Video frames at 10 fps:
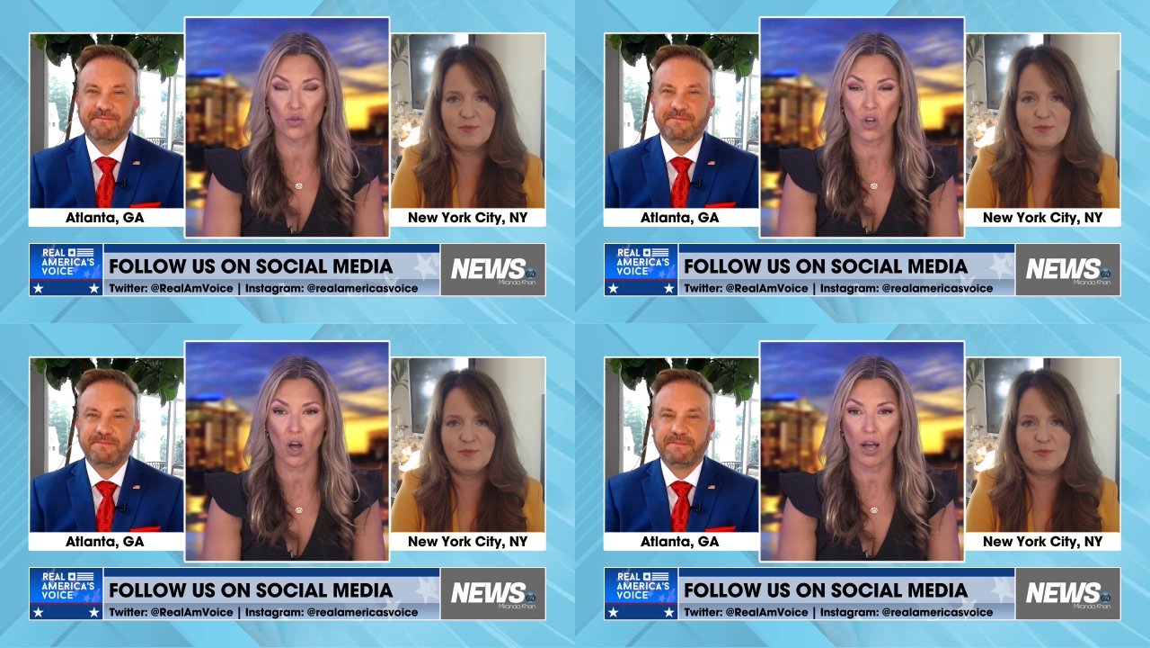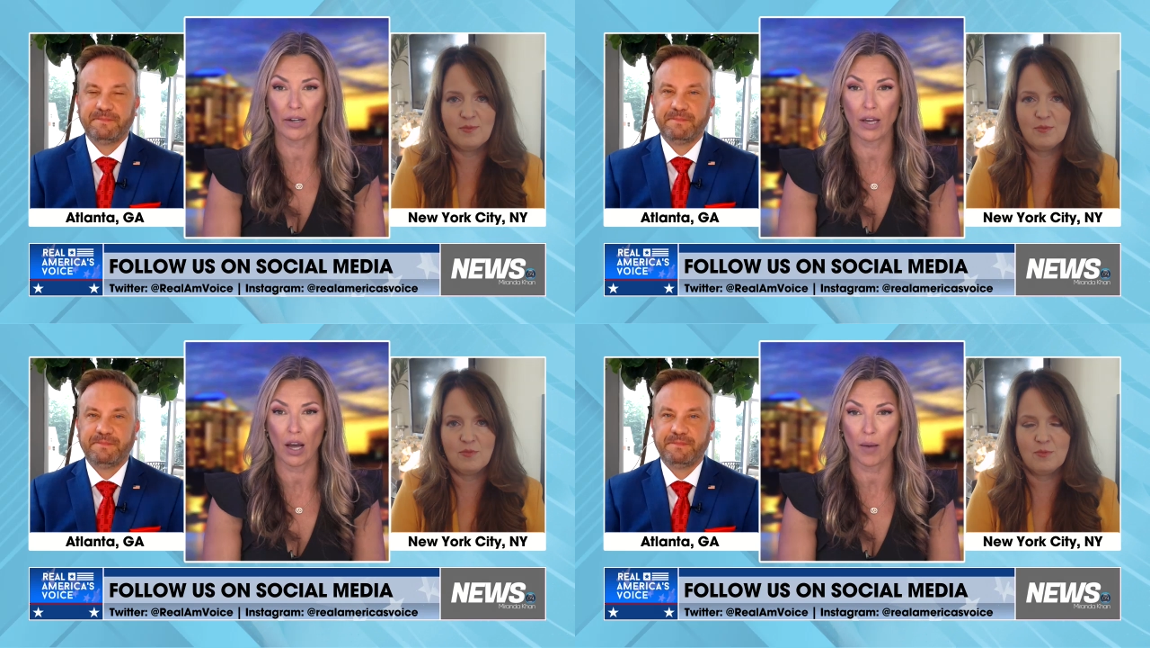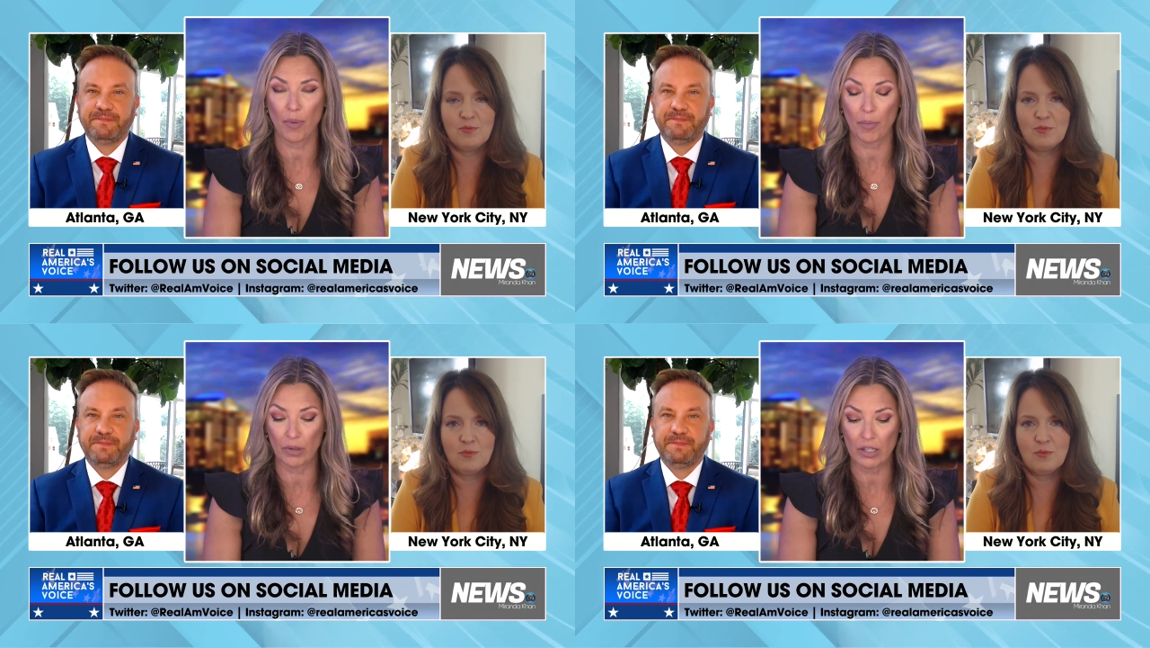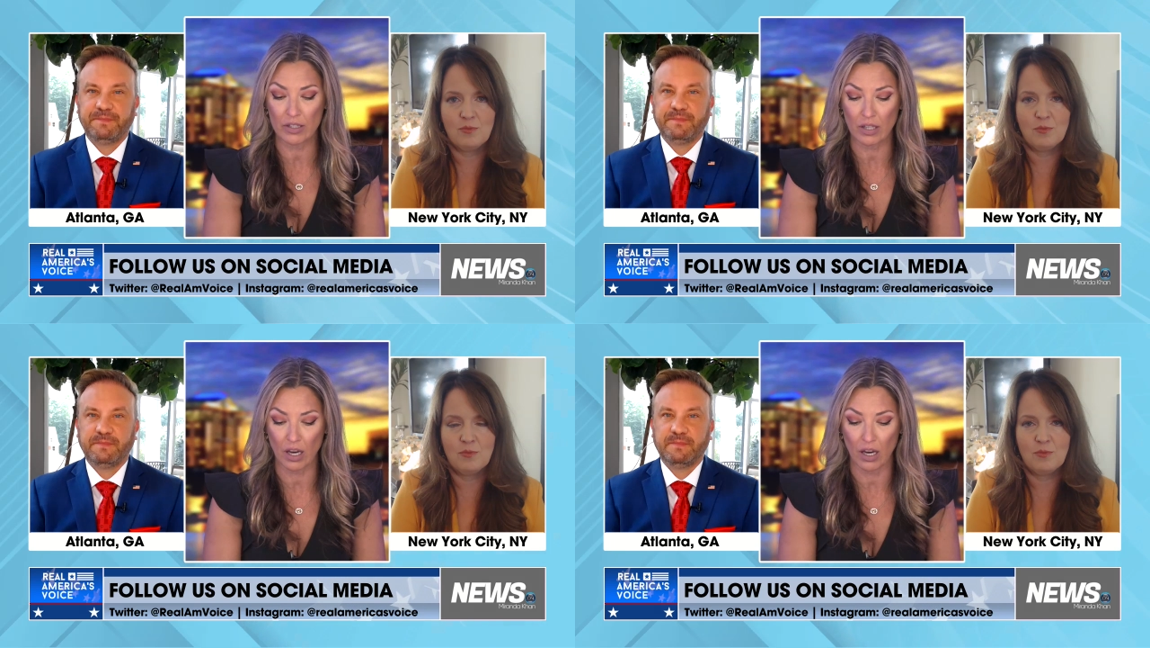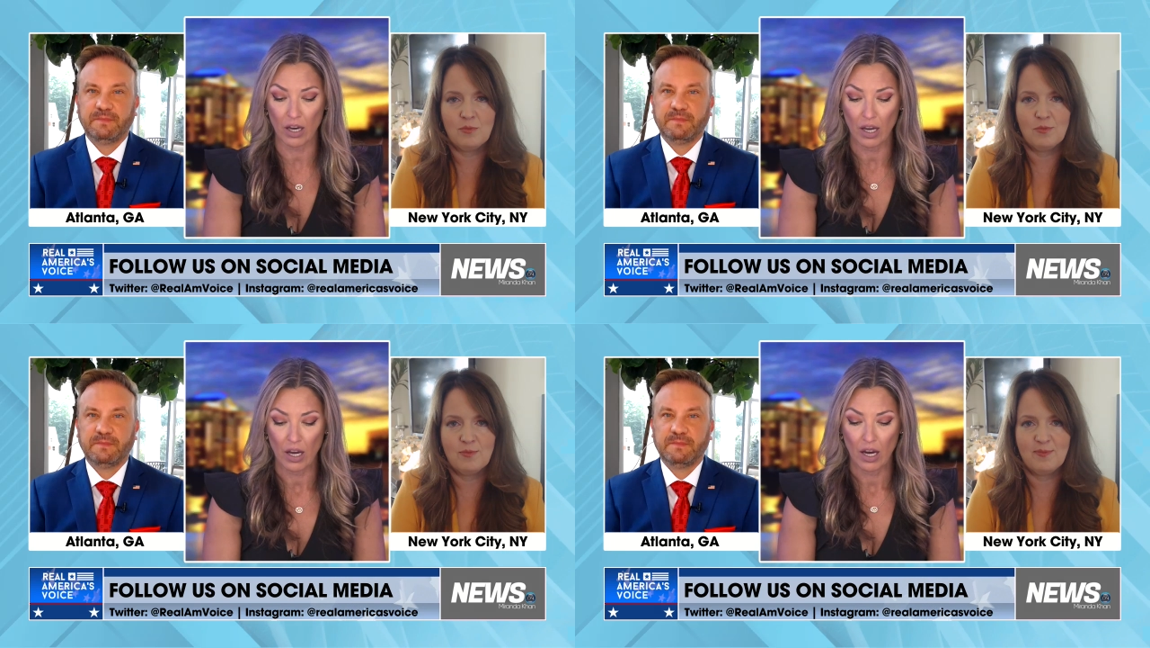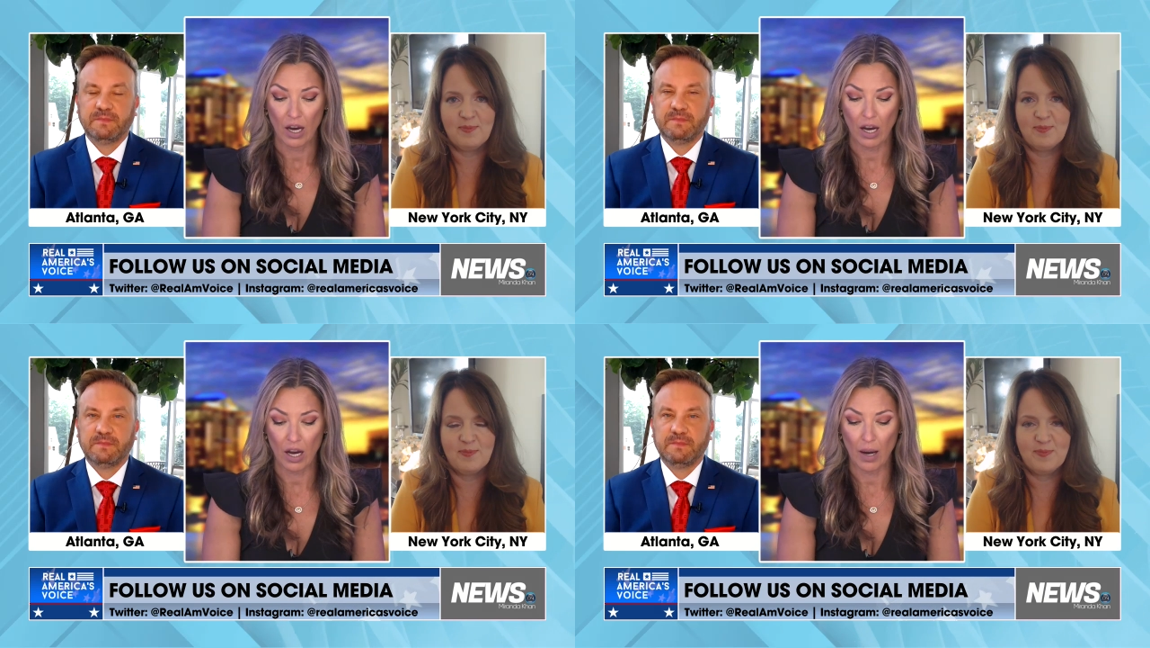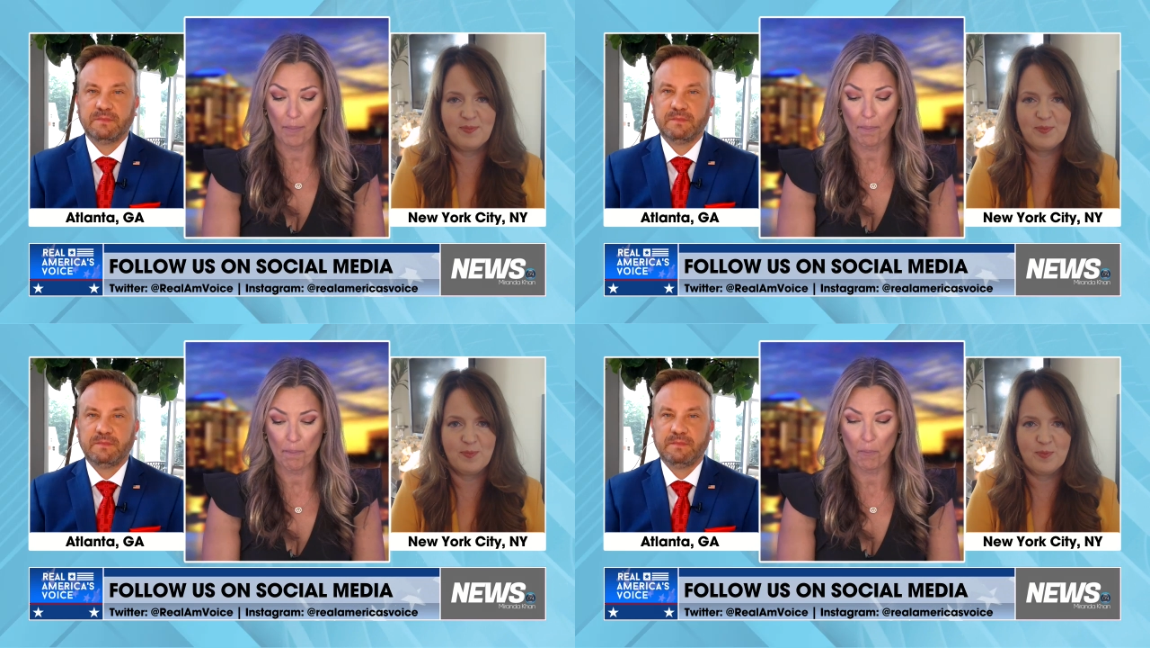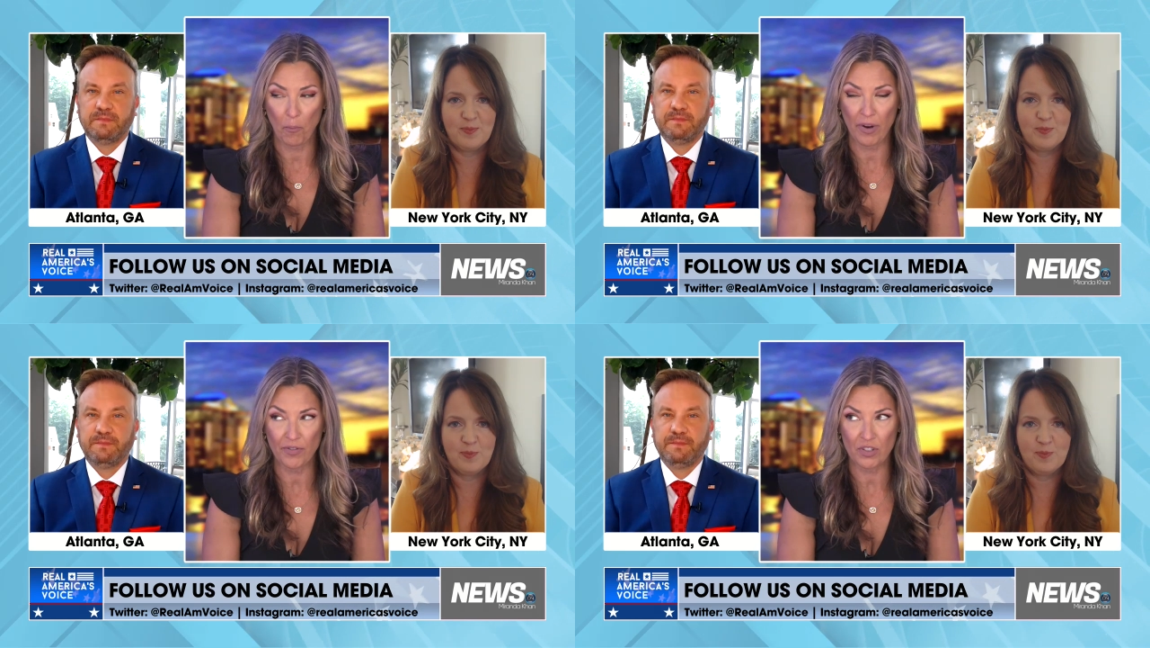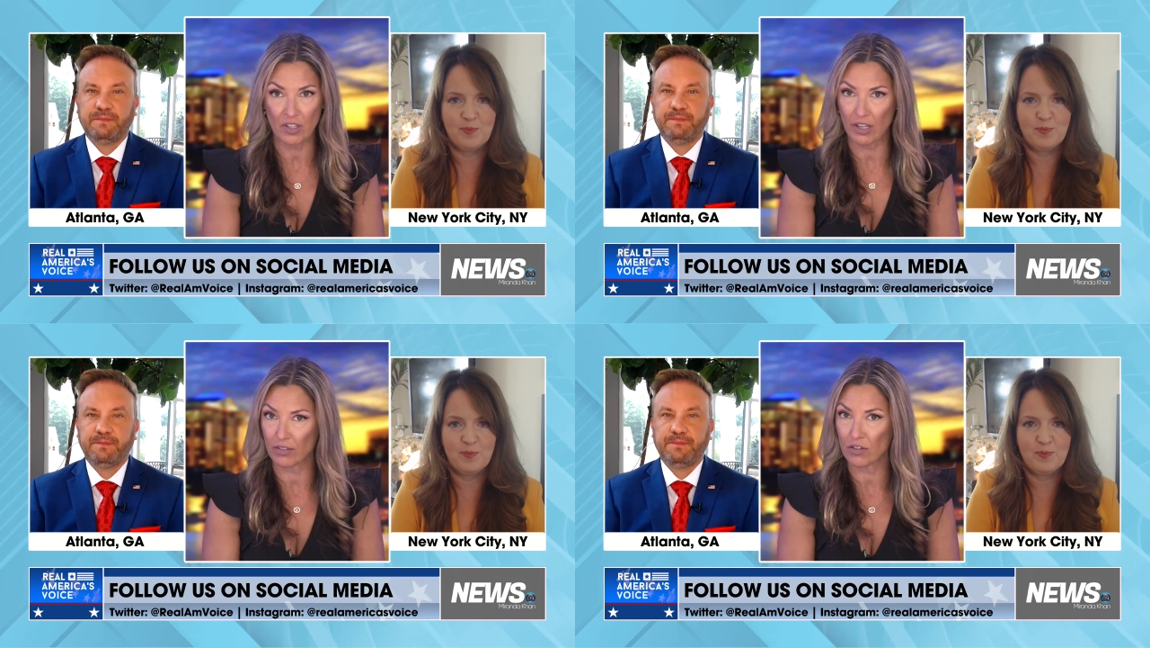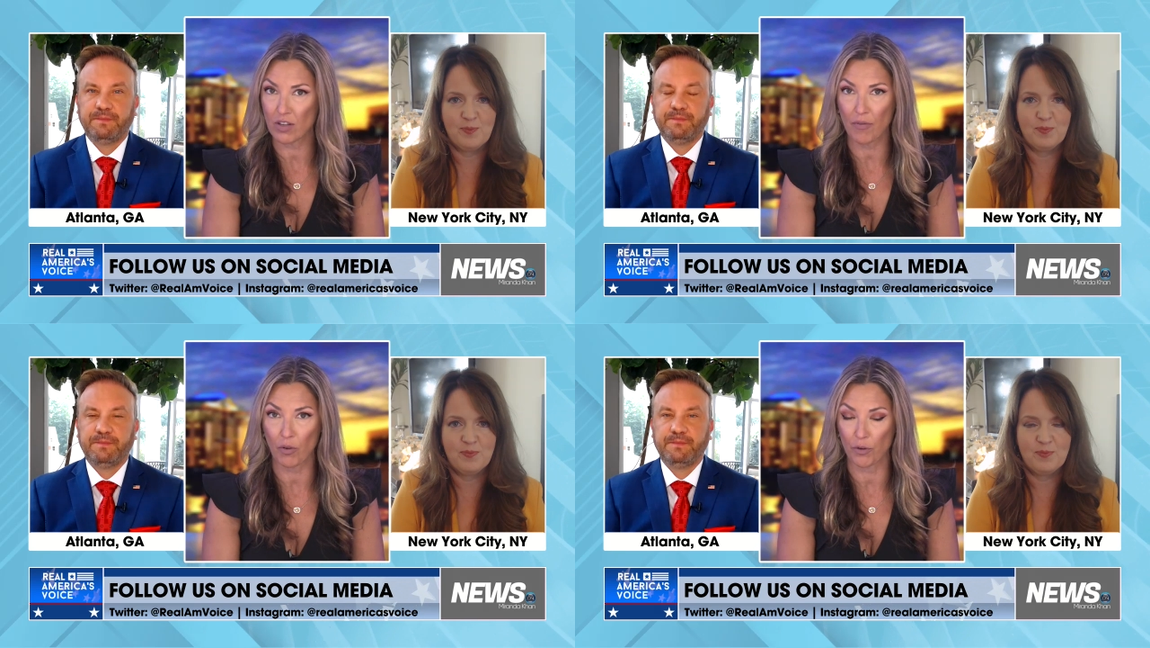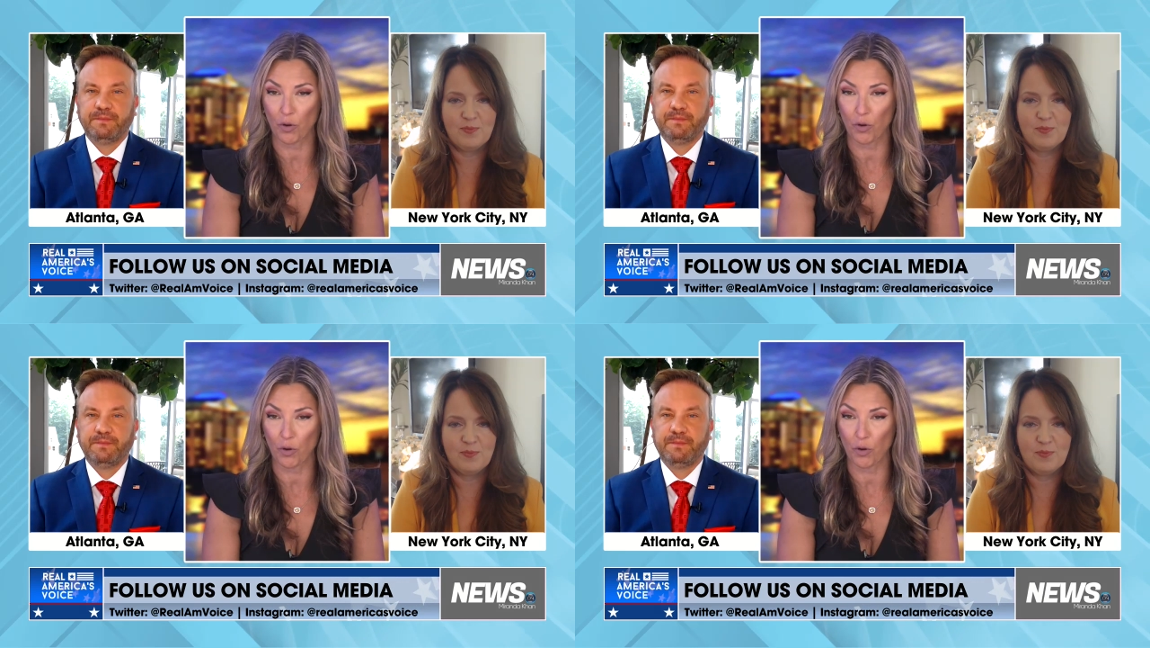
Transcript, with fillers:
Speaker 1: On. Uh, but Melissa, um, we've seen several.